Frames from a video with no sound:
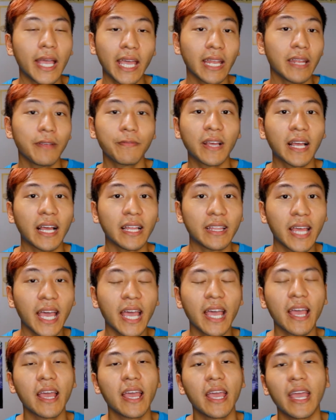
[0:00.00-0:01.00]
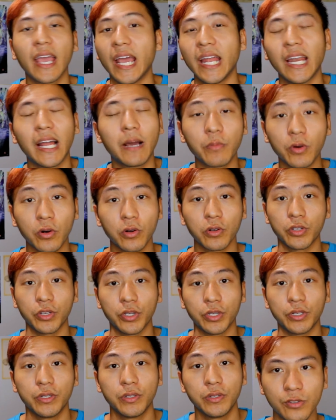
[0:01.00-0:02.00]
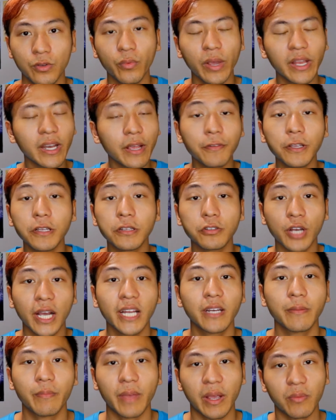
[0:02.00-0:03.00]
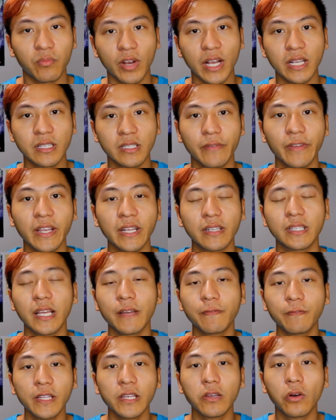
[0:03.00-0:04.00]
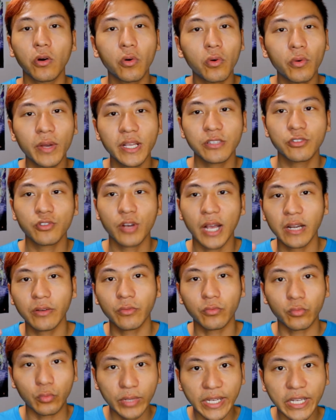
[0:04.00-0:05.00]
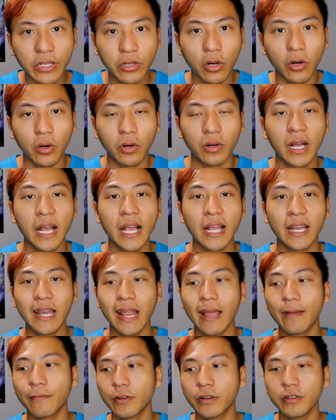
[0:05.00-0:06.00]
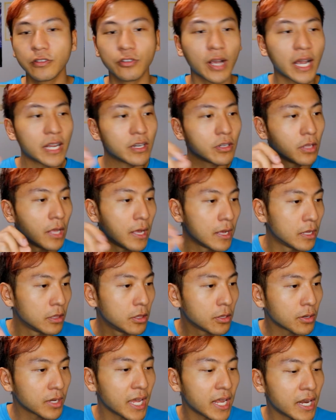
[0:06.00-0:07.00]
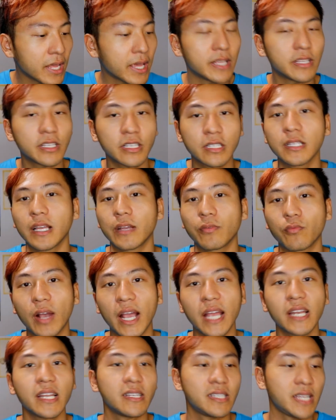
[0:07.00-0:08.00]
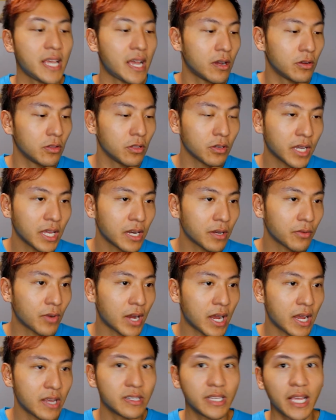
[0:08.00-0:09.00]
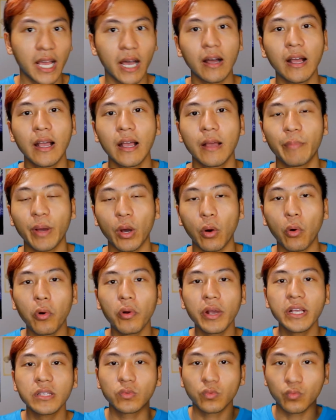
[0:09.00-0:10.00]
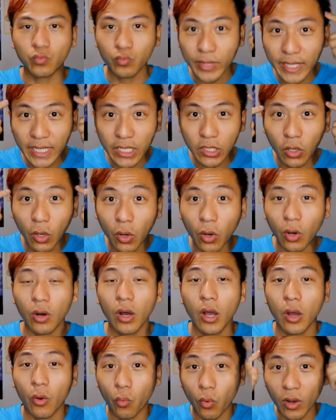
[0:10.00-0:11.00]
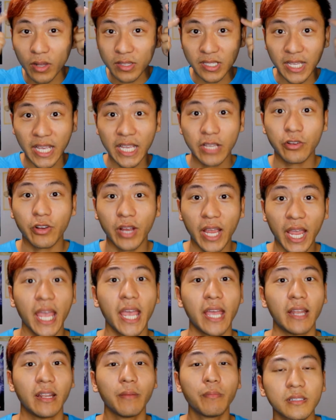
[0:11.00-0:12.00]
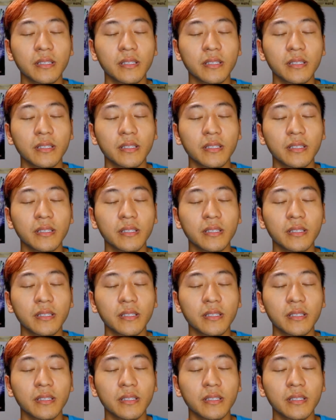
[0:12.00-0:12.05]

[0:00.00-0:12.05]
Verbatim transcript: anything like that, and I'm all good. So whenever you're trying to memorize something, definitely always try to recall. Never try to look at it and just like write it down, look at it, write it down, but always recall what's in your head.